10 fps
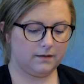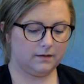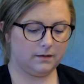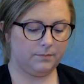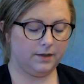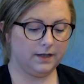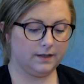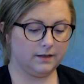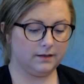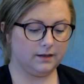The
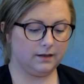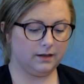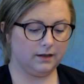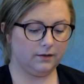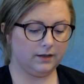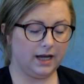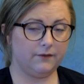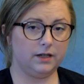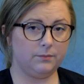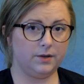presets, I don't
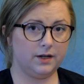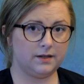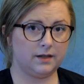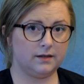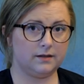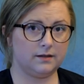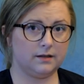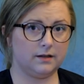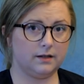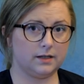have any presets
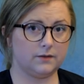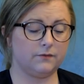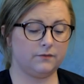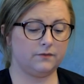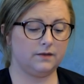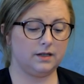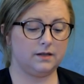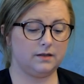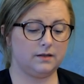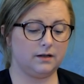as of
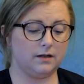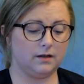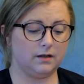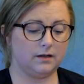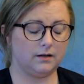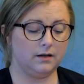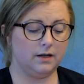this, I